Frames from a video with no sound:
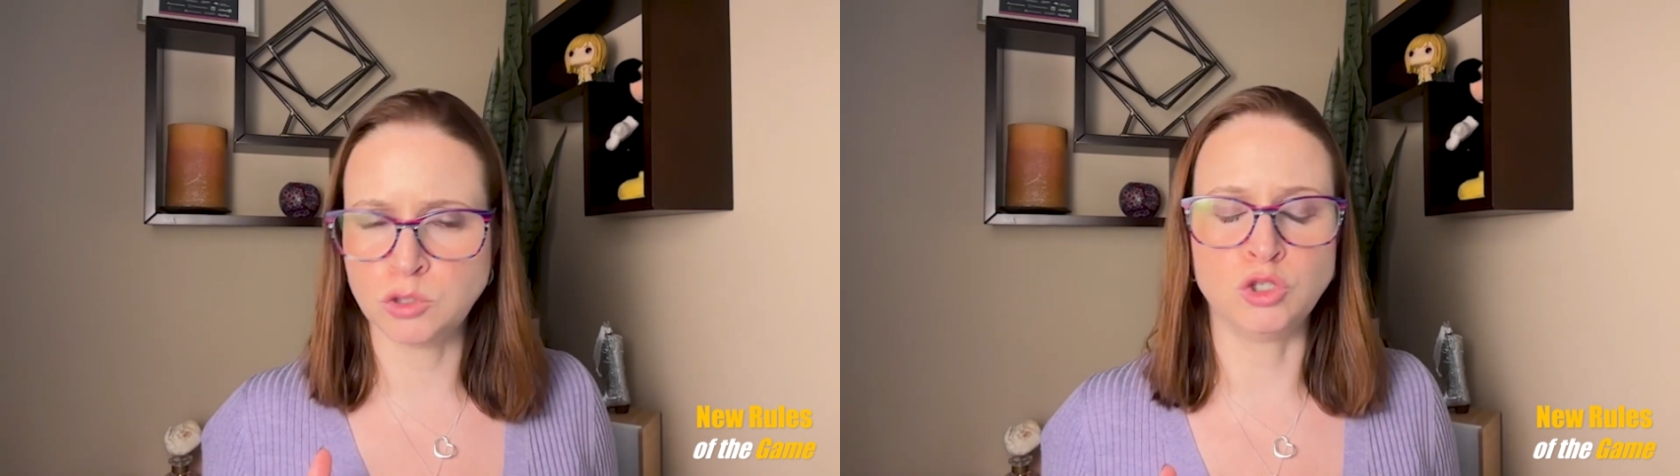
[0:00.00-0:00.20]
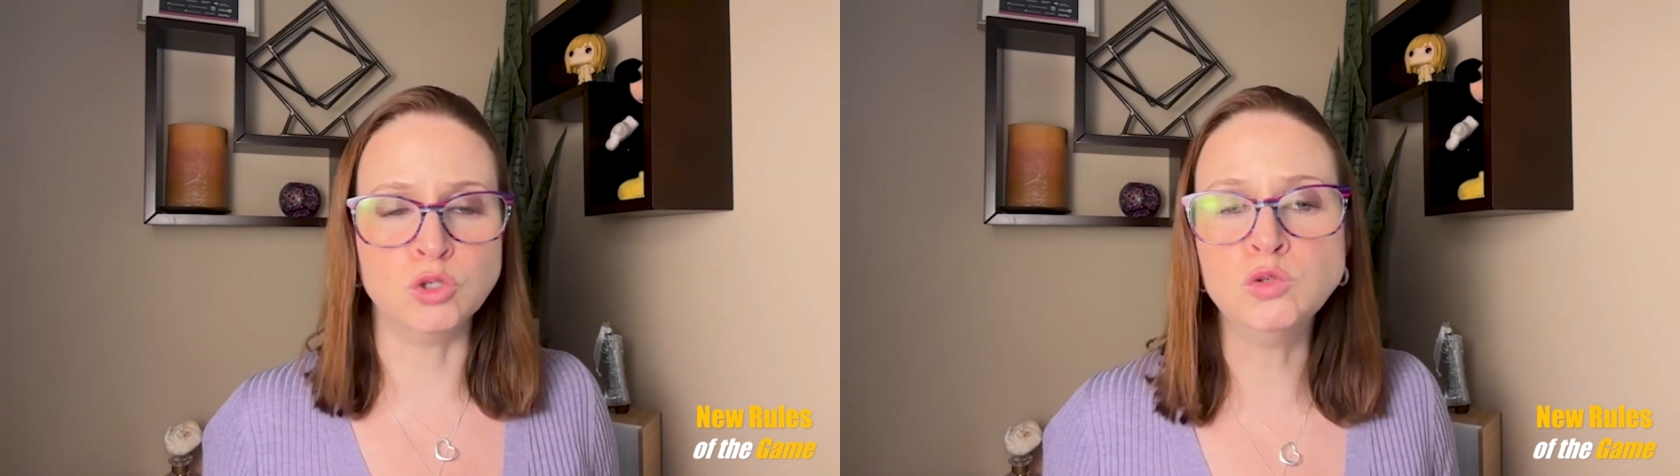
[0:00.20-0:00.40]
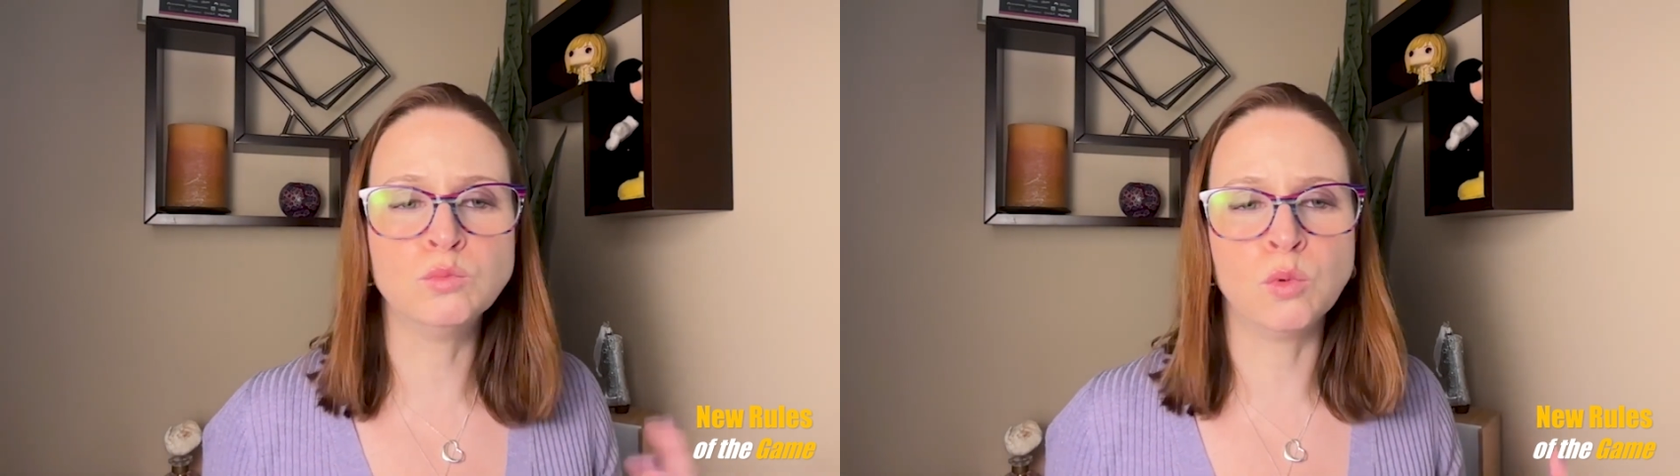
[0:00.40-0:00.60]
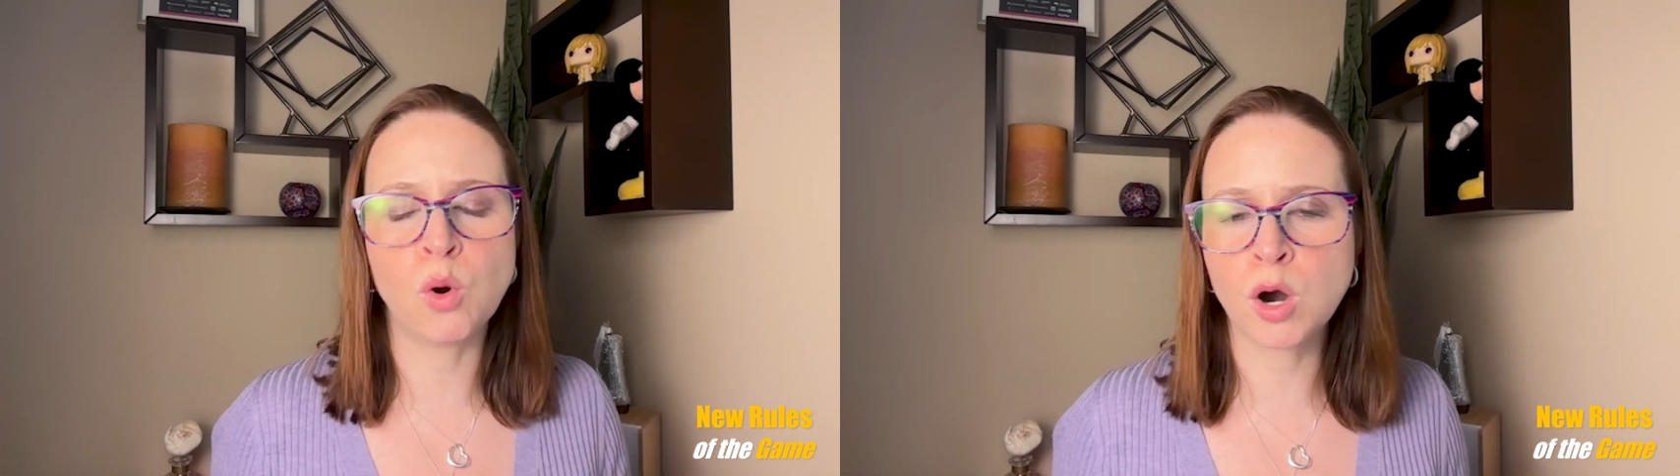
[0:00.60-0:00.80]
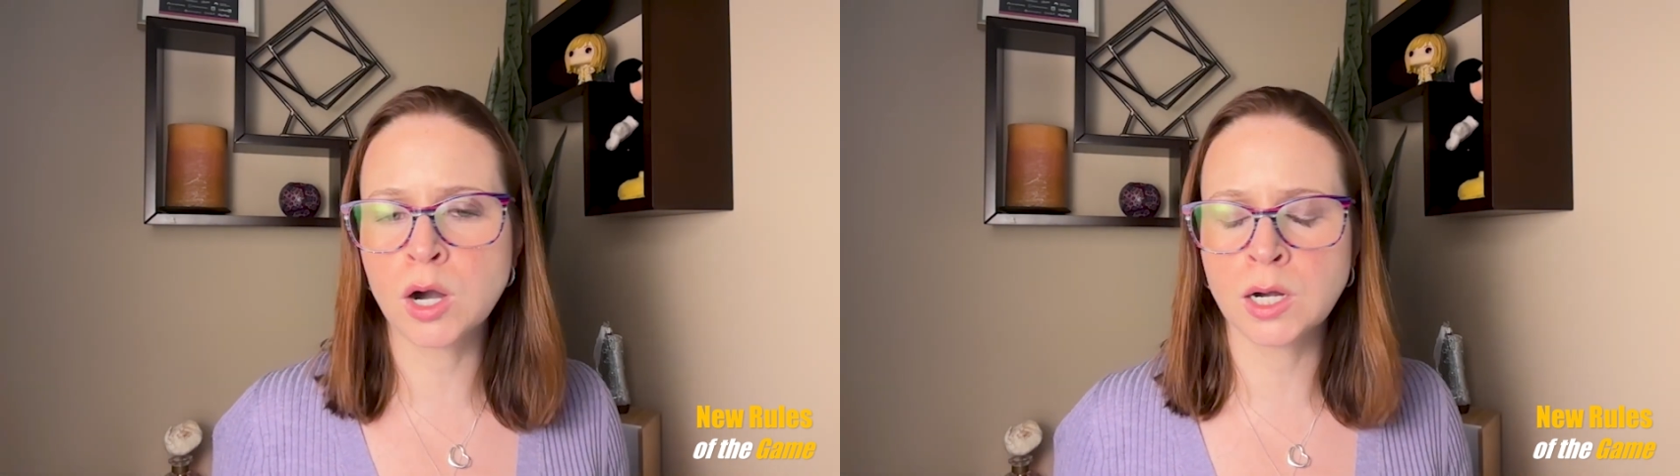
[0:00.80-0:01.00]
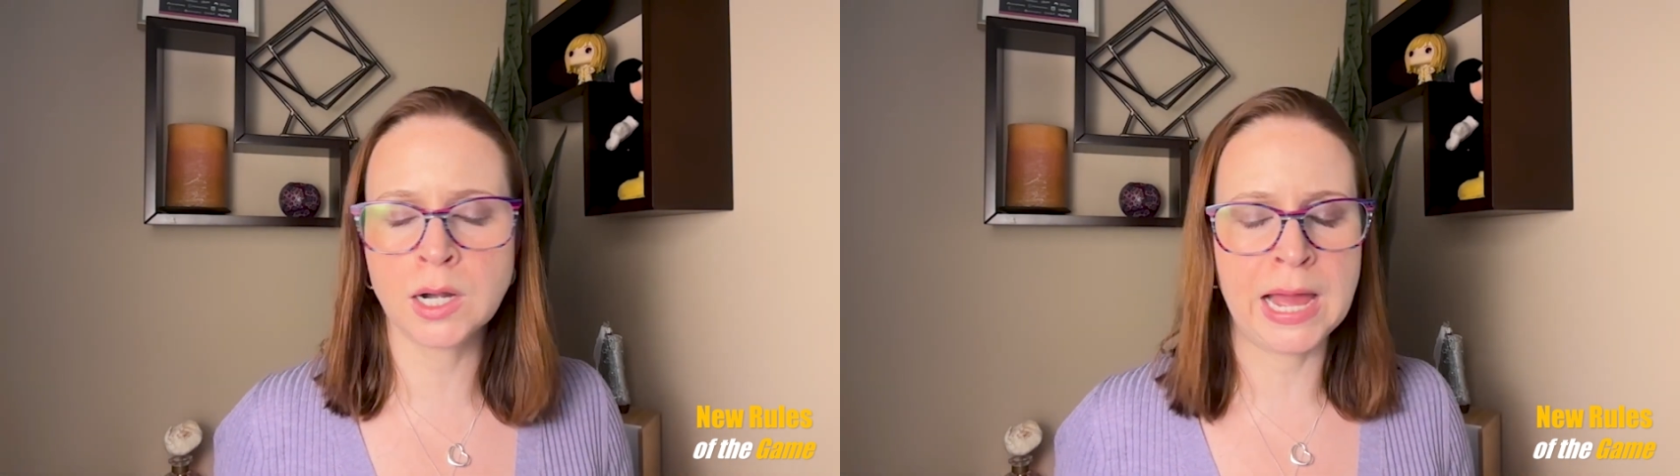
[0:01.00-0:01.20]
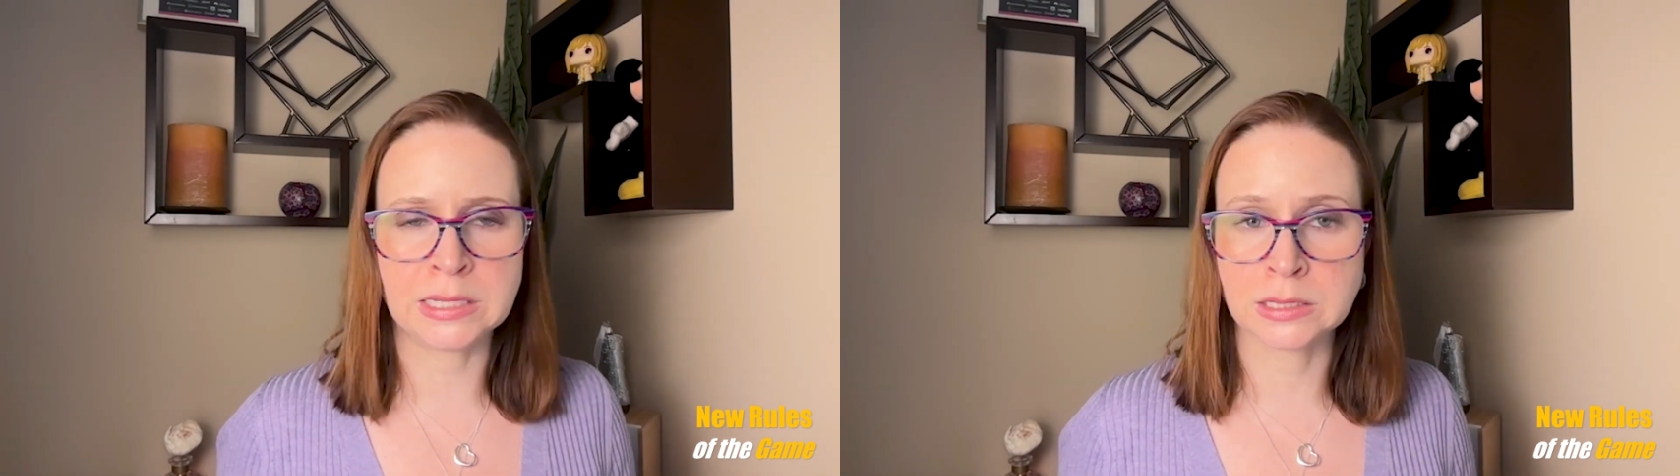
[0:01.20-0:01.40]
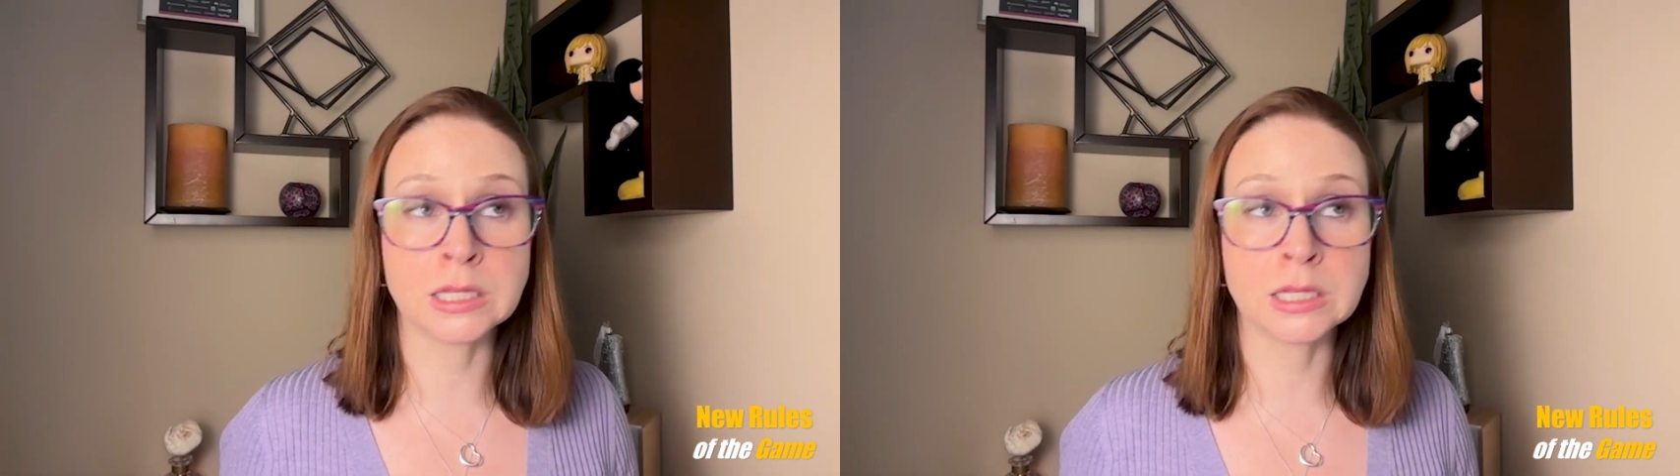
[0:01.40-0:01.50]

do more and